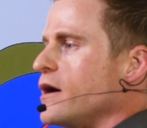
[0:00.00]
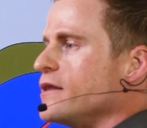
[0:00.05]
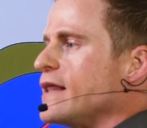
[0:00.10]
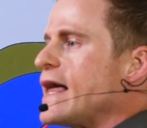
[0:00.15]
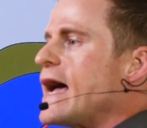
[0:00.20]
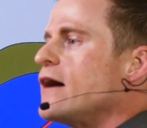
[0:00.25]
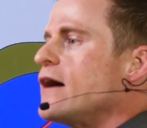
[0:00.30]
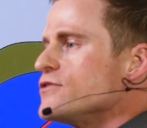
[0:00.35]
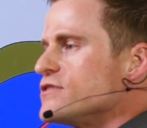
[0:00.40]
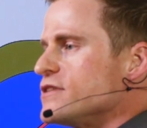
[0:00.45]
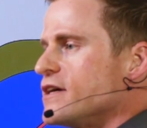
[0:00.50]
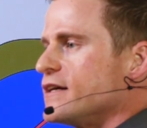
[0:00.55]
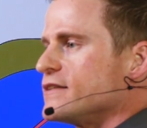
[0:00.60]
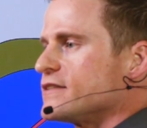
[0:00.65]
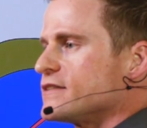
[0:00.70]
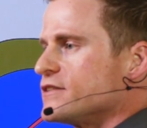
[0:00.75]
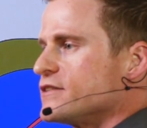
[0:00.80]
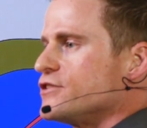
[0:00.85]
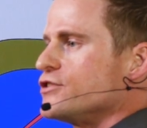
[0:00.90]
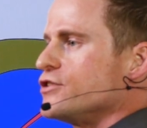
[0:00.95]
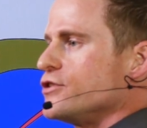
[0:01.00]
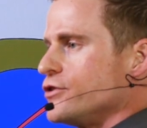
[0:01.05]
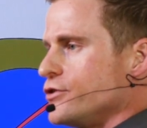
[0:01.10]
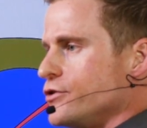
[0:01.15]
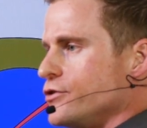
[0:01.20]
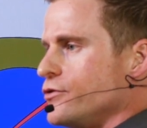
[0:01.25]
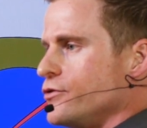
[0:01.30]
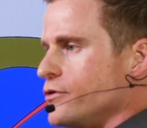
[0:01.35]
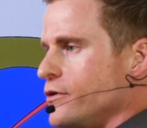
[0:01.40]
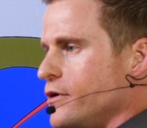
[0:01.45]
allows us
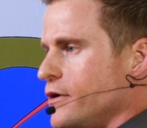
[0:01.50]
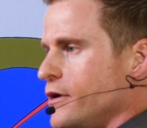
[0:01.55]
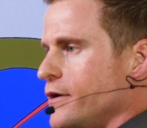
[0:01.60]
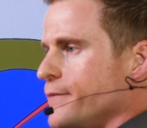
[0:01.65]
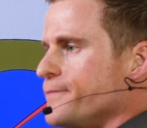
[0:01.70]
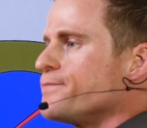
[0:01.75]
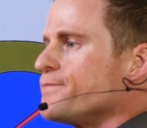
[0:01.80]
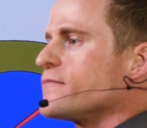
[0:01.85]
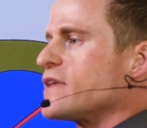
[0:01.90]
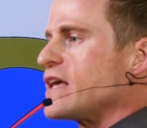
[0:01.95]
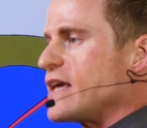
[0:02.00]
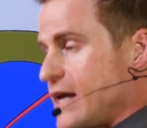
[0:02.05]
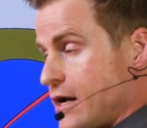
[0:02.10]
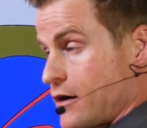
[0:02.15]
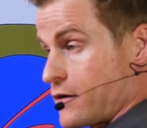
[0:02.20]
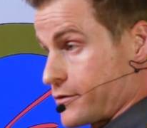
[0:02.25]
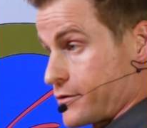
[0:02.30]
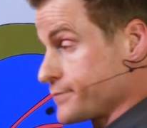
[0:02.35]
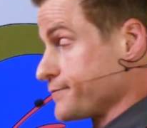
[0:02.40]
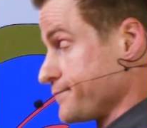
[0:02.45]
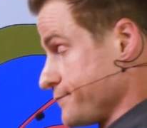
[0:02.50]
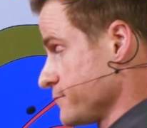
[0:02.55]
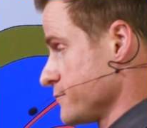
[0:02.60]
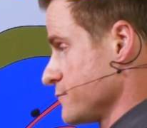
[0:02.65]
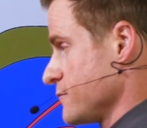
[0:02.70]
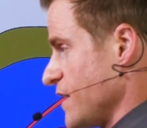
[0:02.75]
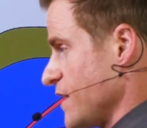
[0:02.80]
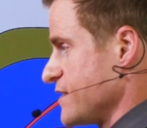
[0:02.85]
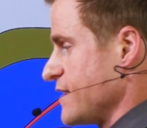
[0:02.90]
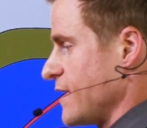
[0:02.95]
to hear,
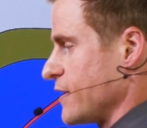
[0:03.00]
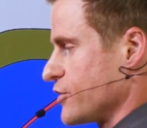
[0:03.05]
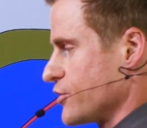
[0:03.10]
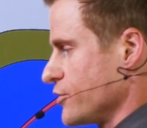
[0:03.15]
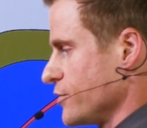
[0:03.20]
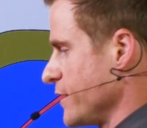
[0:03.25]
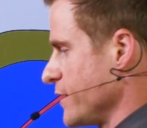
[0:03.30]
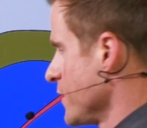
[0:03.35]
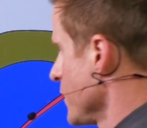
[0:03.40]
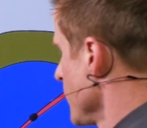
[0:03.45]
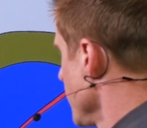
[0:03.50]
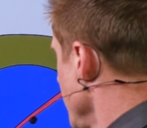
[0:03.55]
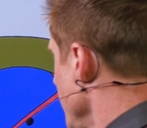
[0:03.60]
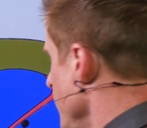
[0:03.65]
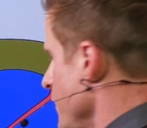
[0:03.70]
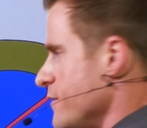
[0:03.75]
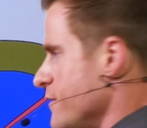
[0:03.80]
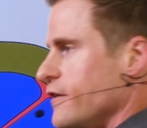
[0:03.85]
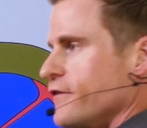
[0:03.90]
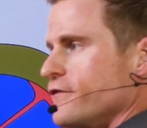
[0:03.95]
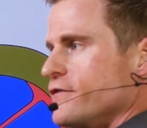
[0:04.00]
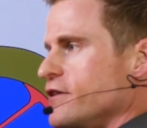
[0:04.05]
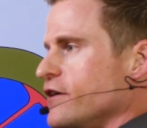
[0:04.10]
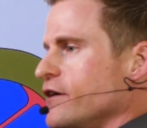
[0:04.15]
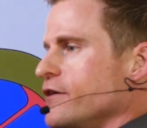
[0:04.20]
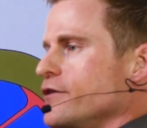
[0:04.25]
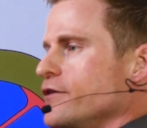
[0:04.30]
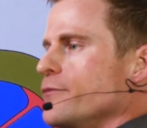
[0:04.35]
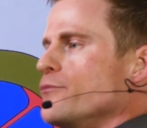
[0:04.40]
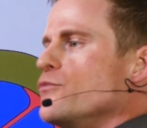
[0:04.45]
essentially. The,
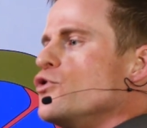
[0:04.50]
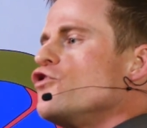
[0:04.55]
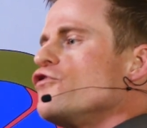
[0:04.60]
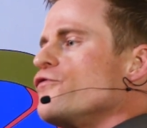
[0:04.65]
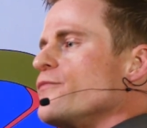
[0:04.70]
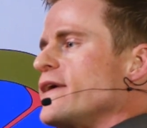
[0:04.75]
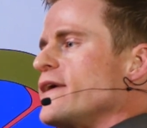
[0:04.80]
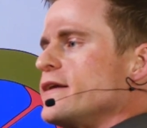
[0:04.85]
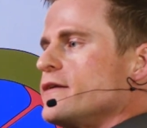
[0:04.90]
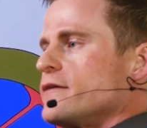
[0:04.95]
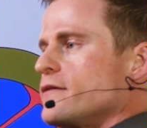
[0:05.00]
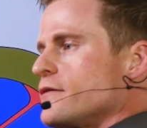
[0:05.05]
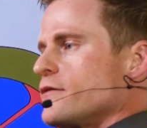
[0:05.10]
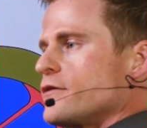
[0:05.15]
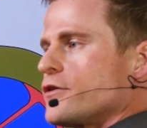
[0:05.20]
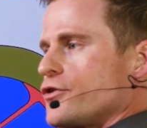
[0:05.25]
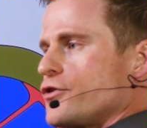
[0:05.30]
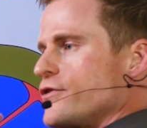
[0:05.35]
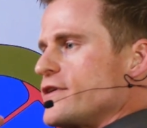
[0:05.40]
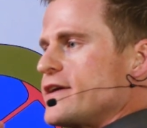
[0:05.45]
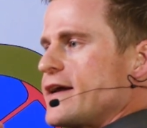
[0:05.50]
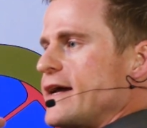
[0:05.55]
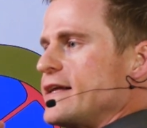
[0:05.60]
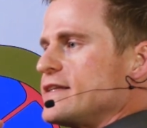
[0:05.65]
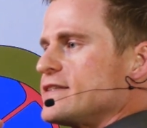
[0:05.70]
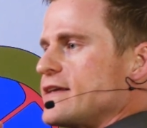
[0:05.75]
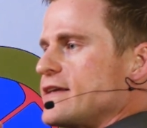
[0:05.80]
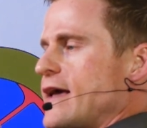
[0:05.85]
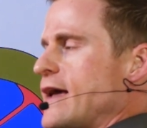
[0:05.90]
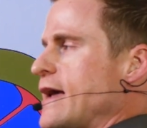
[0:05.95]
the, the movement
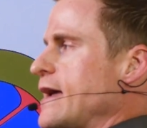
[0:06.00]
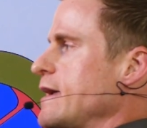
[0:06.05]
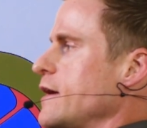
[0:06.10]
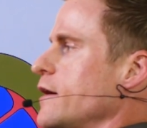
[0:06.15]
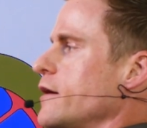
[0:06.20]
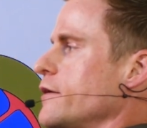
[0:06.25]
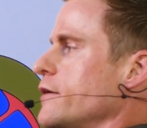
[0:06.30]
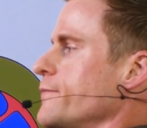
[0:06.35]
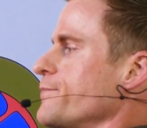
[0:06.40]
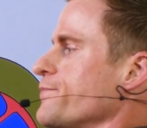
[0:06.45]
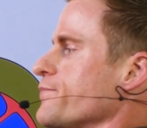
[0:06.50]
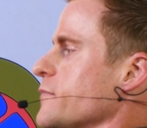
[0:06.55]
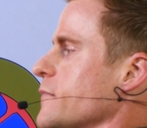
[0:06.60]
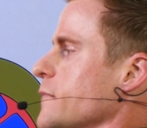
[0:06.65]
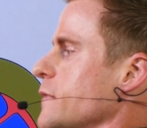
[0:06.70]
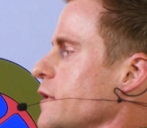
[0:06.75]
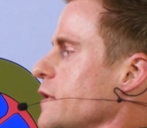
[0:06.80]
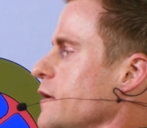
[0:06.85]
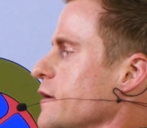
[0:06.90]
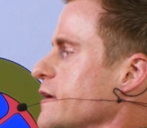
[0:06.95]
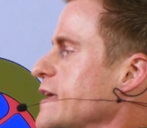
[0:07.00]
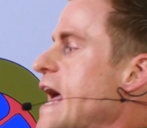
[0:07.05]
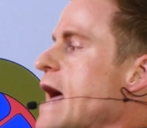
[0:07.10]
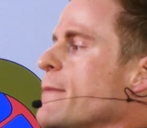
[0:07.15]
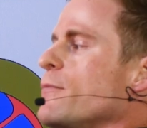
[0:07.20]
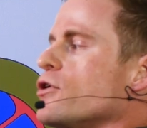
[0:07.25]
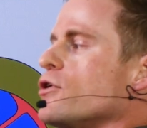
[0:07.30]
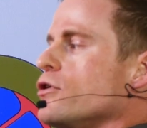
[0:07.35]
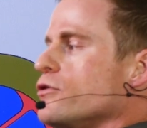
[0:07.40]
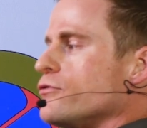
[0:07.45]
creates a
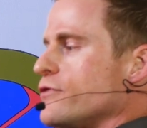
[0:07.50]
chemical